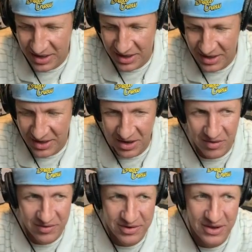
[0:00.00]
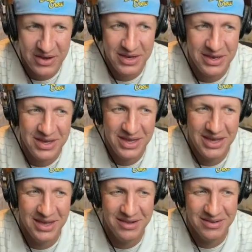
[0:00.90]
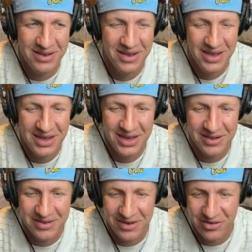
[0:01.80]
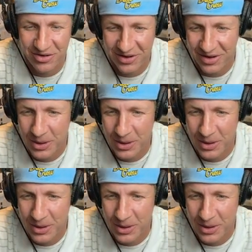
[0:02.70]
and then all of a sudden he gets injured.